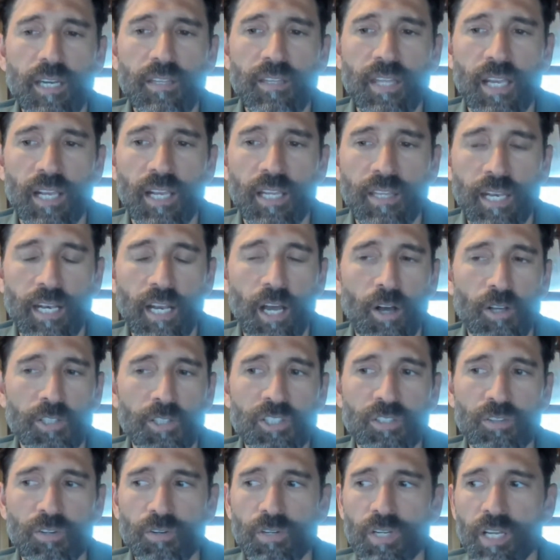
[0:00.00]
that
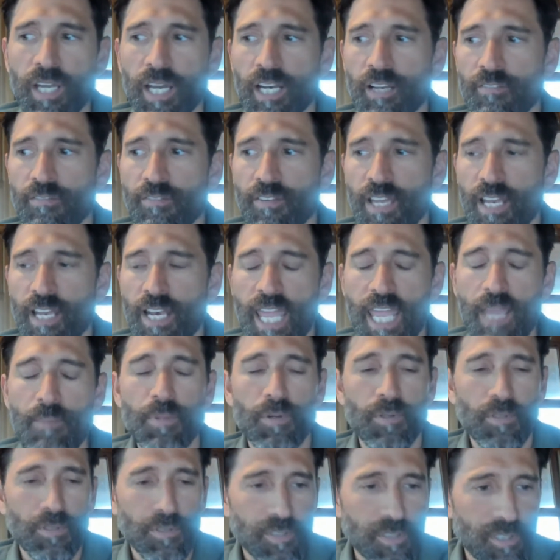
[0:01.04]
also kind of
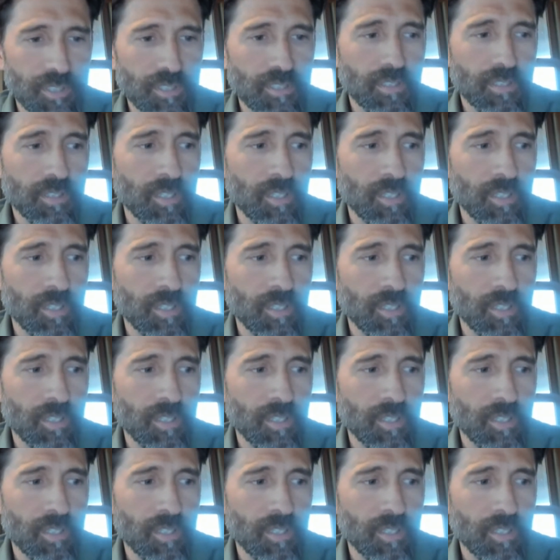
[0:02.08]
enables